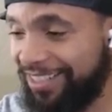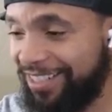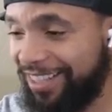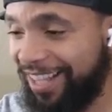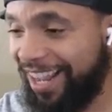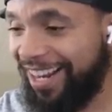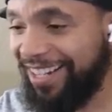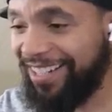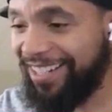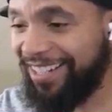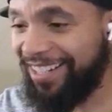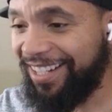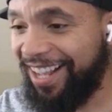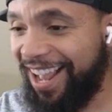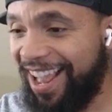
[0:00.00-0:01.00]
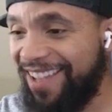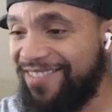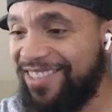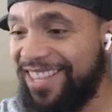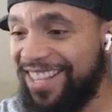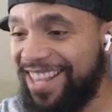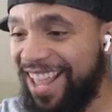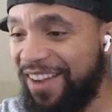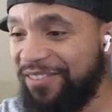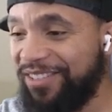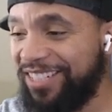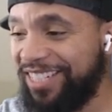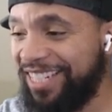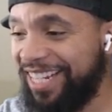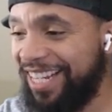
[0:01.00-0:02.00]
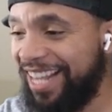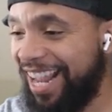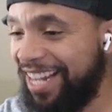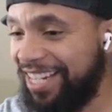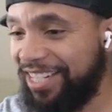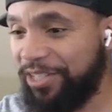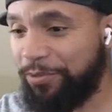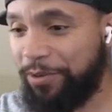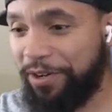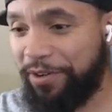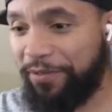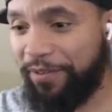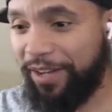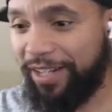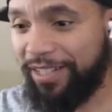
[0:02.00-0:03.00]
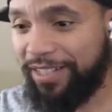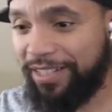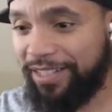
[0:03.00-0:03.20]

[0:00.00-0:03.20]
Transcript: Like, I've never seen a Nike sweater vest.